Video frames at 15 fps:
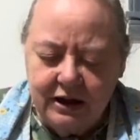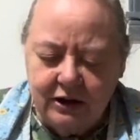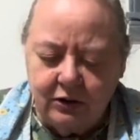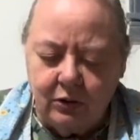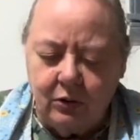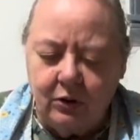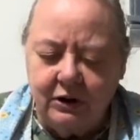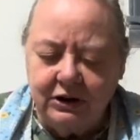
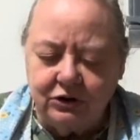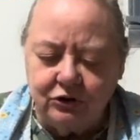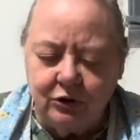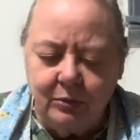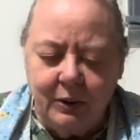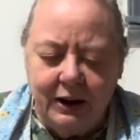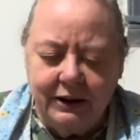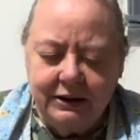Lord, in your
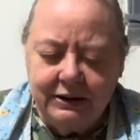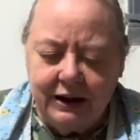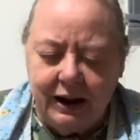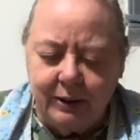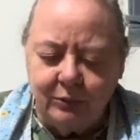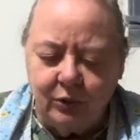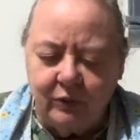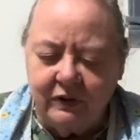mighty
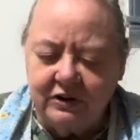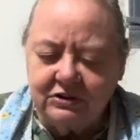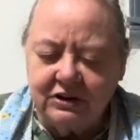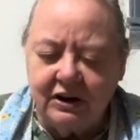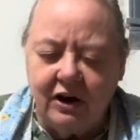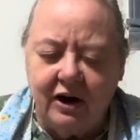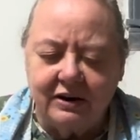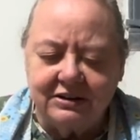name, Lord, there's a
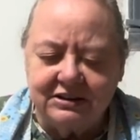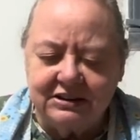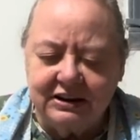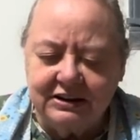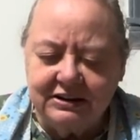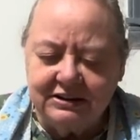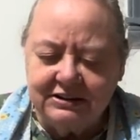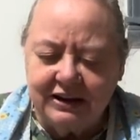lot of
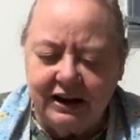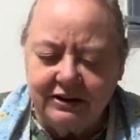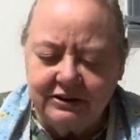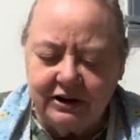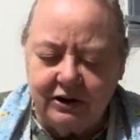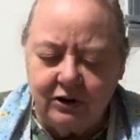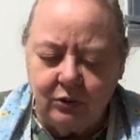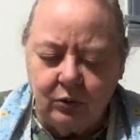sickness out
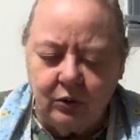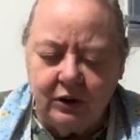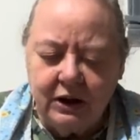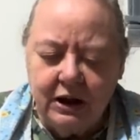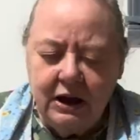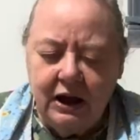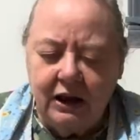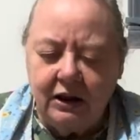there, Lord,
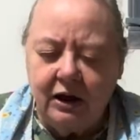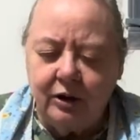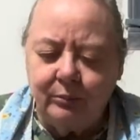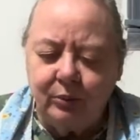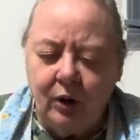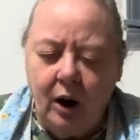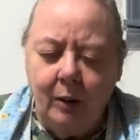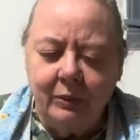a lot of
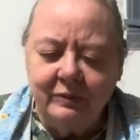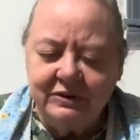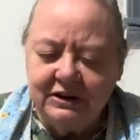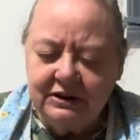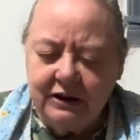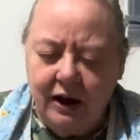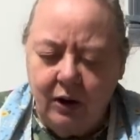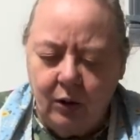problems in
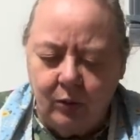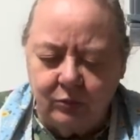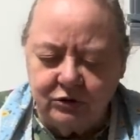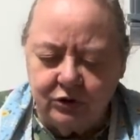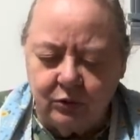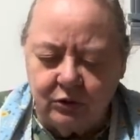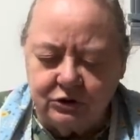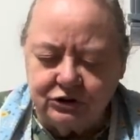the homes,
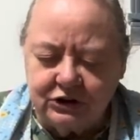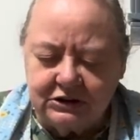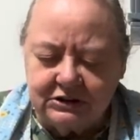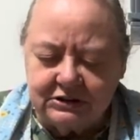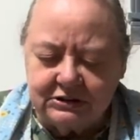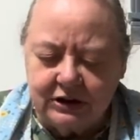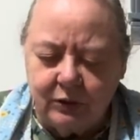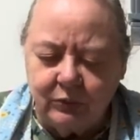Lord
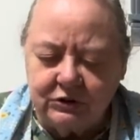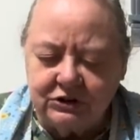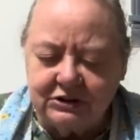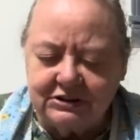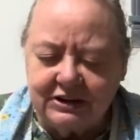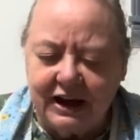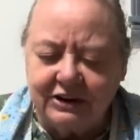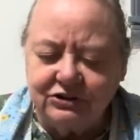Jesus. So we
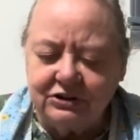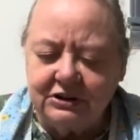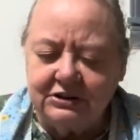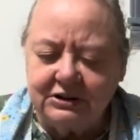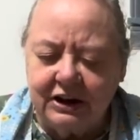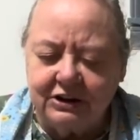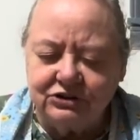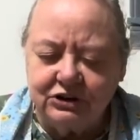just ask you to
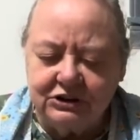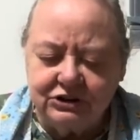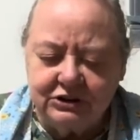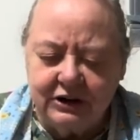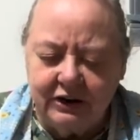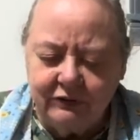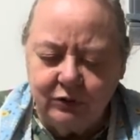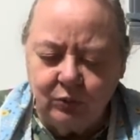touch each and
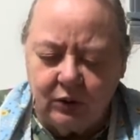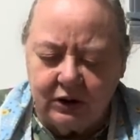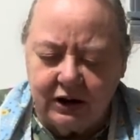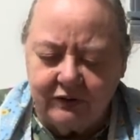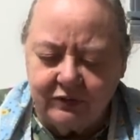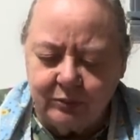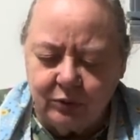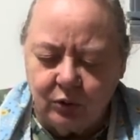every one
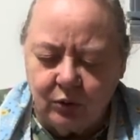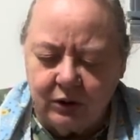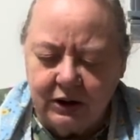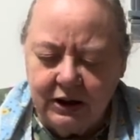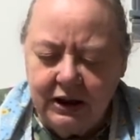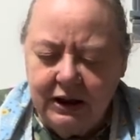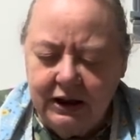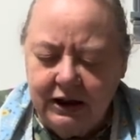of them, Lord.
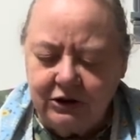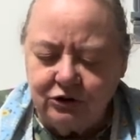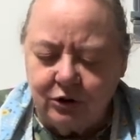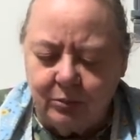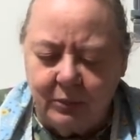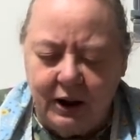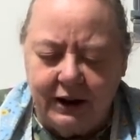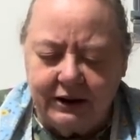In your
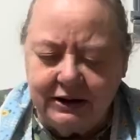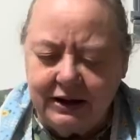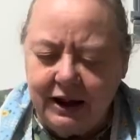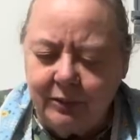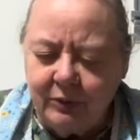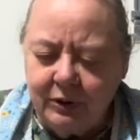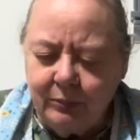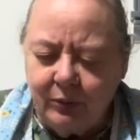mighty
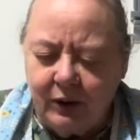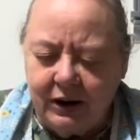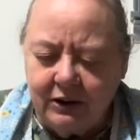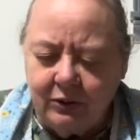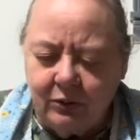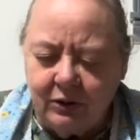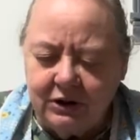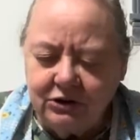name we pray,
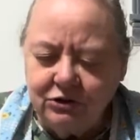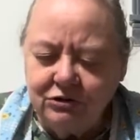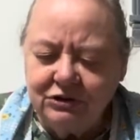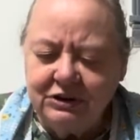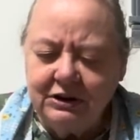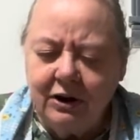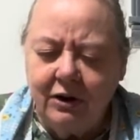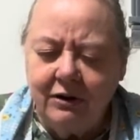Lord. And you
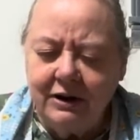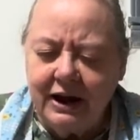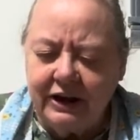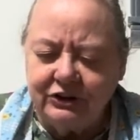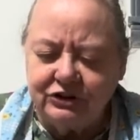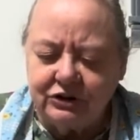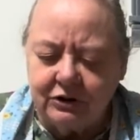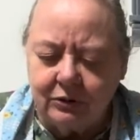see our
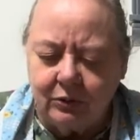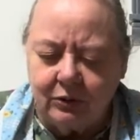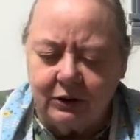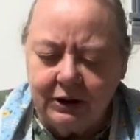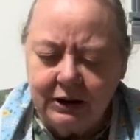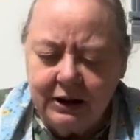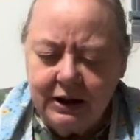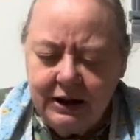nation,
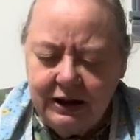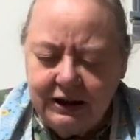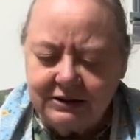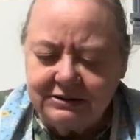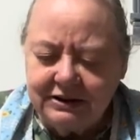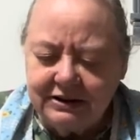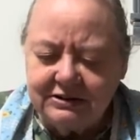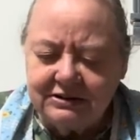Lord.
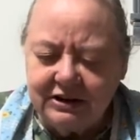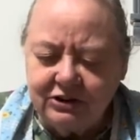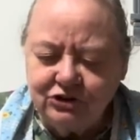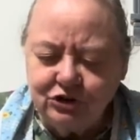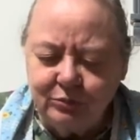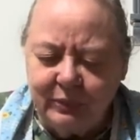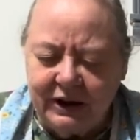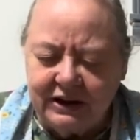It's in such
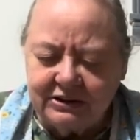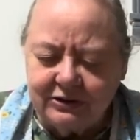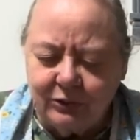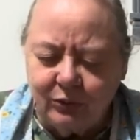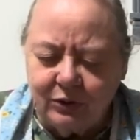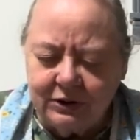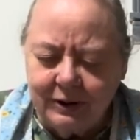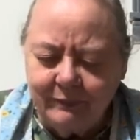a mess,
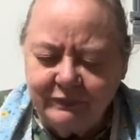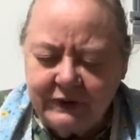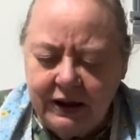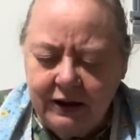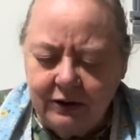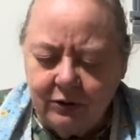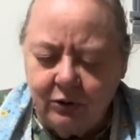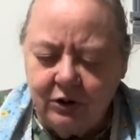Lord.
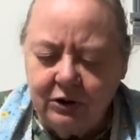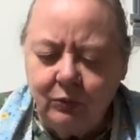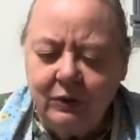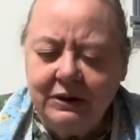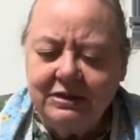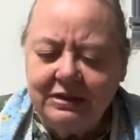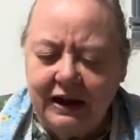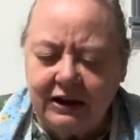Lord, and we
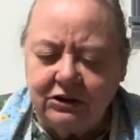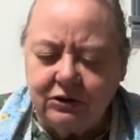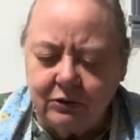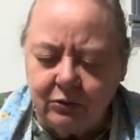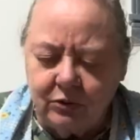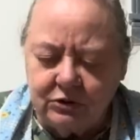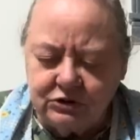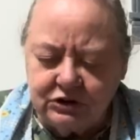thank you,
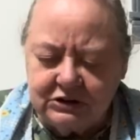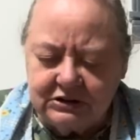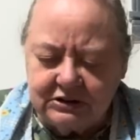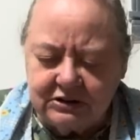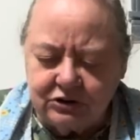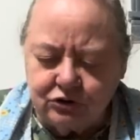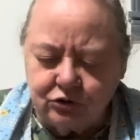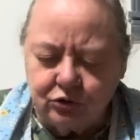Lord Jesus,
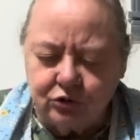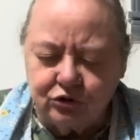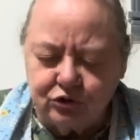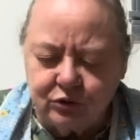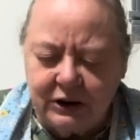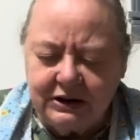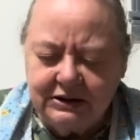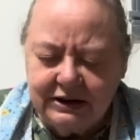that you're going to
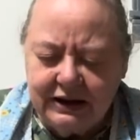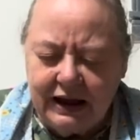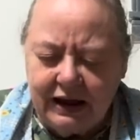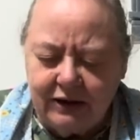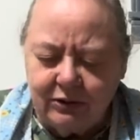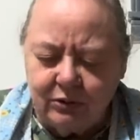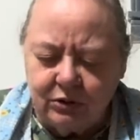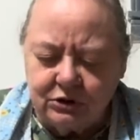straighten it
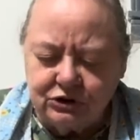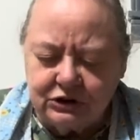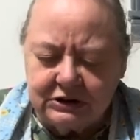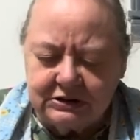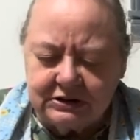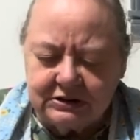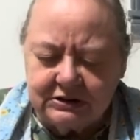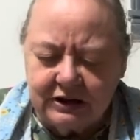out, Lord
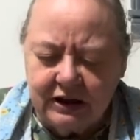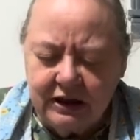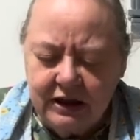Jesus.